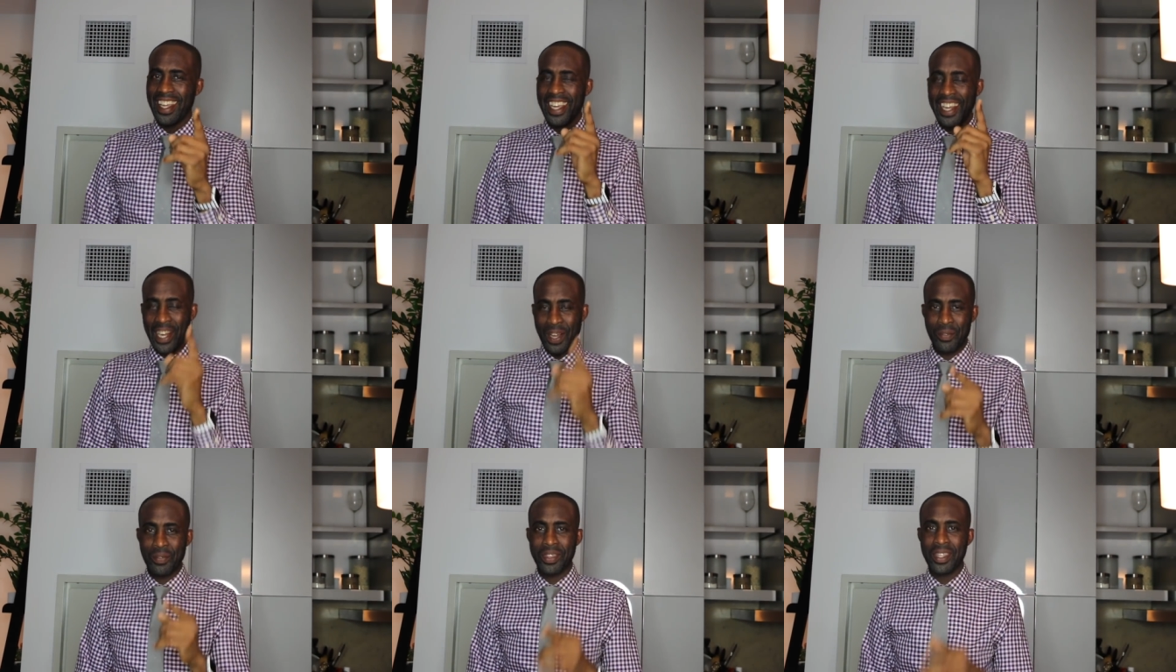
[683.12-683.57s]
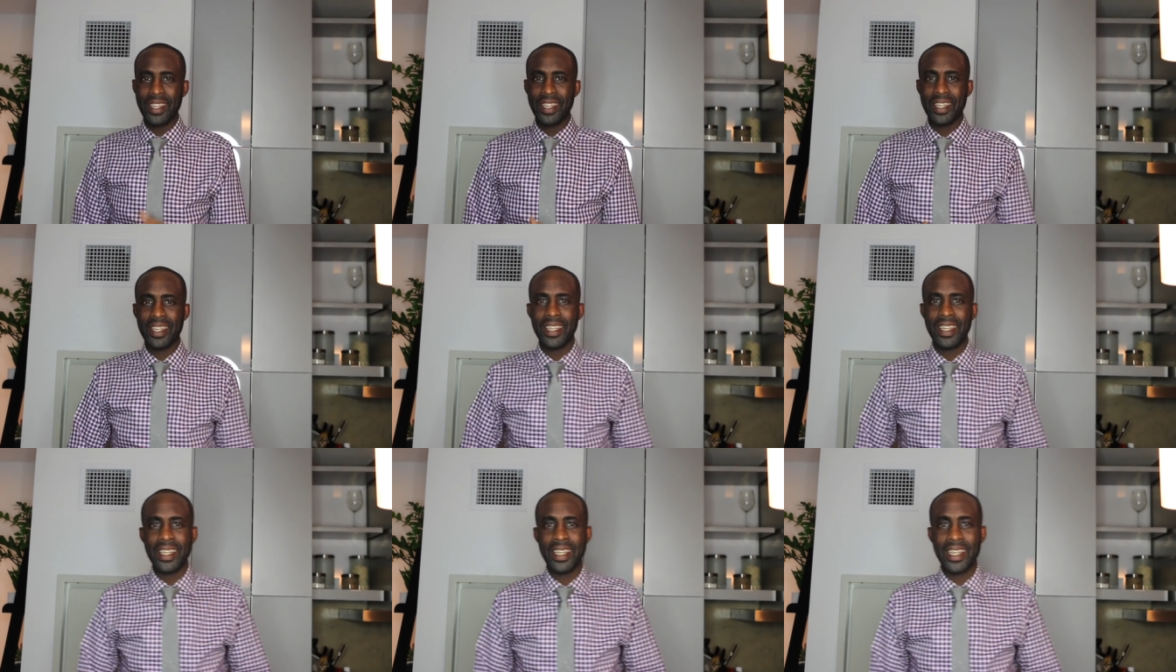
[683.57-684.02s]
And I'm
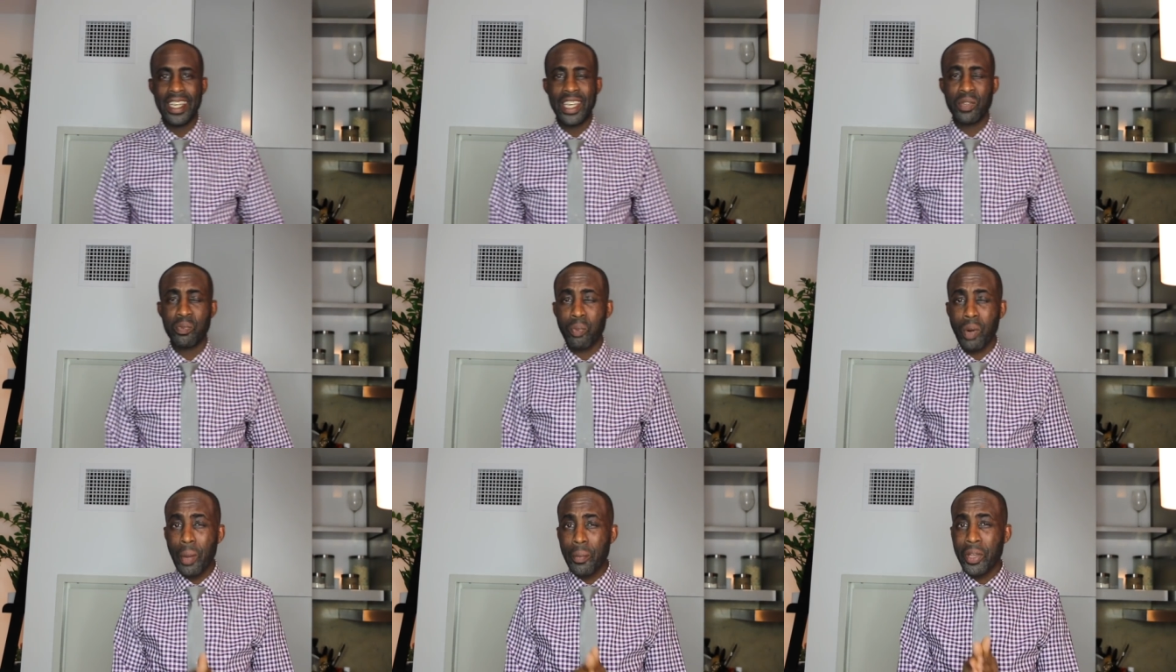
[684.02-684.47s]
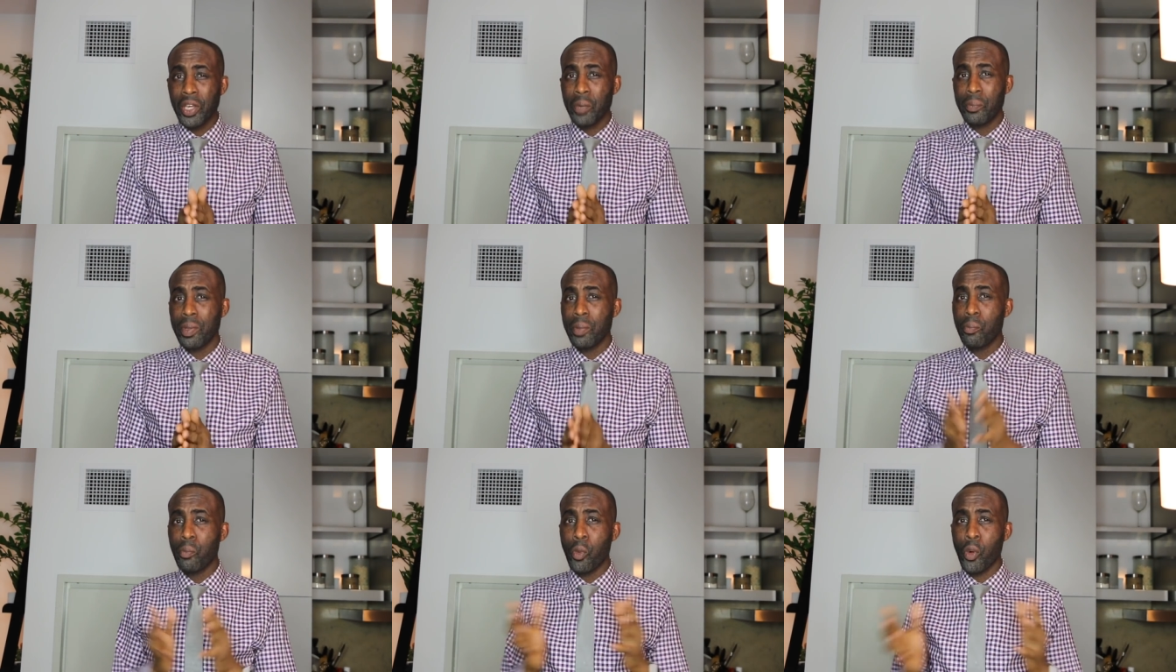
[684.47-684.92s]
thinking, it's probably going
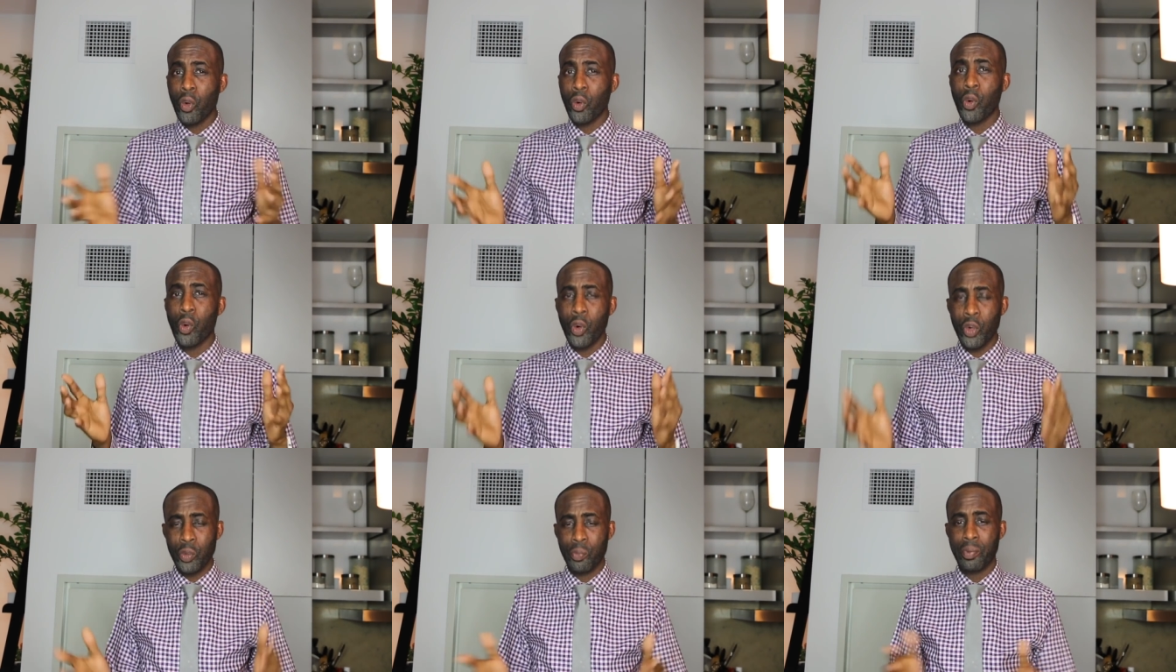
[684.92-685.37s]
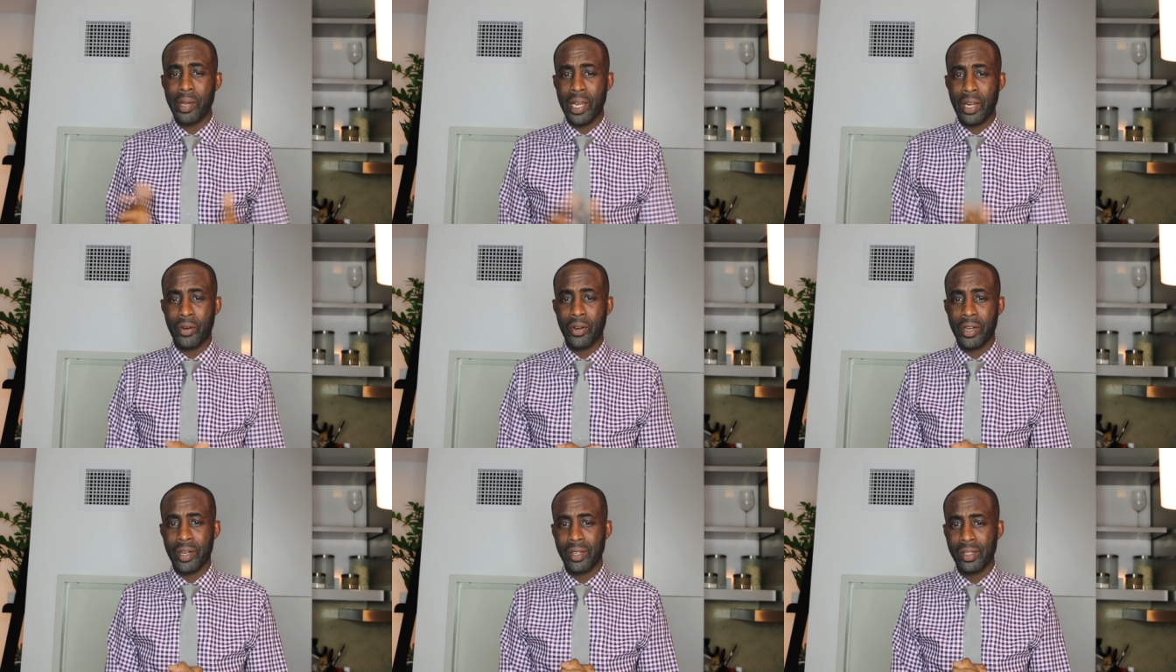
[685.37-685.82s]
to be more
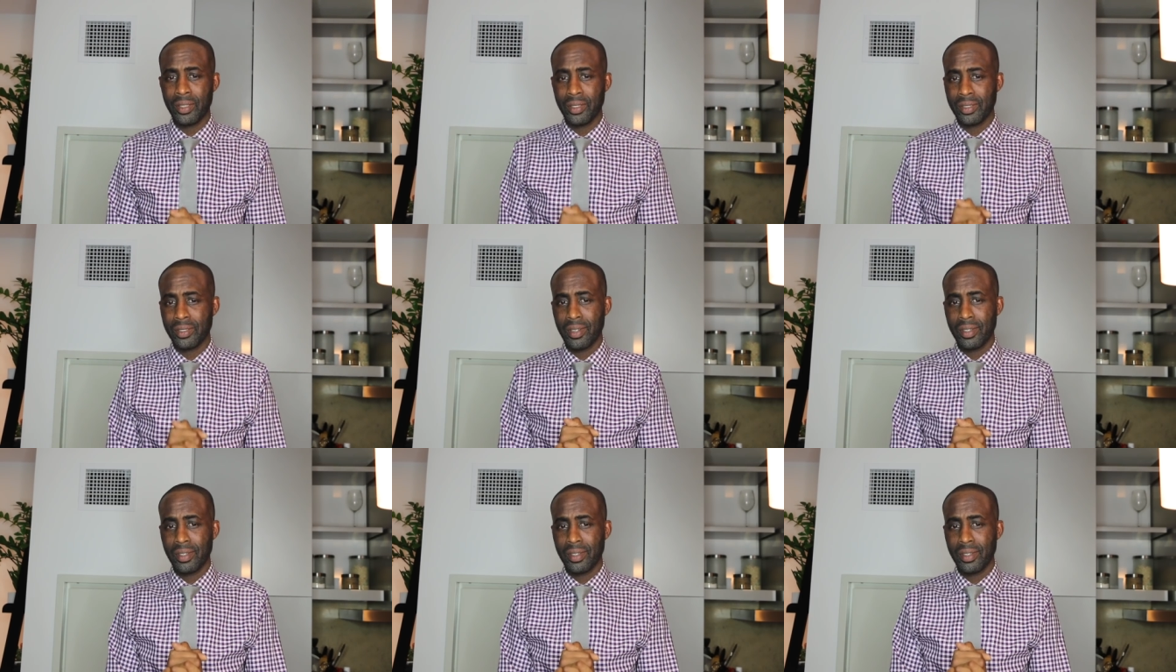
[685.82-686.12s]
horsepower.